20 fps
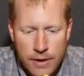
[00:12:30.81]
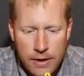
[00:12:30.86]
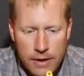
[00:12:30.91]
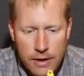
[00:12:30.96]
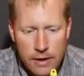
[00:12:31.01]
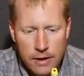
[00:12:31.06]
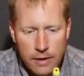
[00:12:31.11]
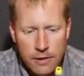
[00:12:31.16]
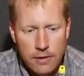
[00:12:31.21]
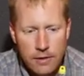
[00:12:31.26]

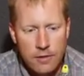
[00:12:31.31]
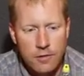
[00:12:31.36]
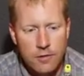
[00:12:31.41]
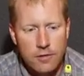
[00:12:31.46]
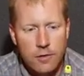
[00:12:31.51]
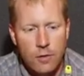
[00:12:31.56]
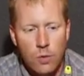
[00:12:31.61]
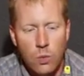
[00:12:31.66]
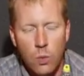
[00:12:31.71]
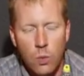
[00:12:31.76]

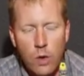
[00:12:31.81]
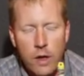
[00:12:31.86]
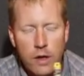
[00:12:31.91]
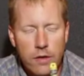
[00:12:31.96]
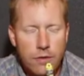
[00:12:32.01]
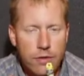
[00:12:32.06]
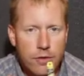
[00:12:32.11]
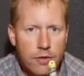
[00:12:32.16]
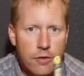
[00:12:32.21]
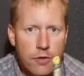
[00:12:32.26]
is
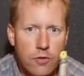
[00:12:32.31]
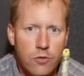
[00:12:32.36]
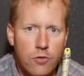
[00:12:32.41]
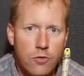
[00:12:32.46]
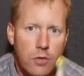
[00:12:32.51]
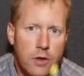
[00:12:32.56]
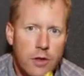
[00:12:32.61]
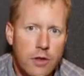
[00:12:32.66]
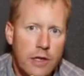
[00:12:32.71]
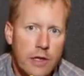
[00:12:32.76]
with
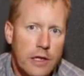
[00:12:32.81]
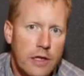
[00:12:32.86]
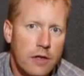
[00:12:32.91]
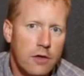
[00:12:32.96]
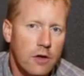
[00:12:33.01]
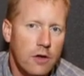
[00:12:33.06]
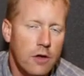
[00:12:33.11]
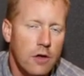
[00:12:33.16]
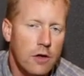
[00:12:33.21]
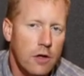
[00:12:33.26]
drilling
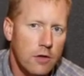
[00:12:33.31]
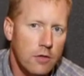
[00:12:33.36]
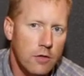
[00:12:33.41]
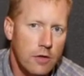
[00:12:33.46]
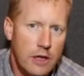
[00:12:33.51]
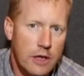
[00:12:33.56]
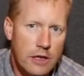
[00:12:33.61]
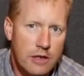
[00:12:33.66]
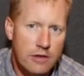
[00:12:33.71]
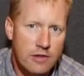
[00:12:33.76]
into
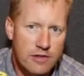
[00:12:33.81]
concrete,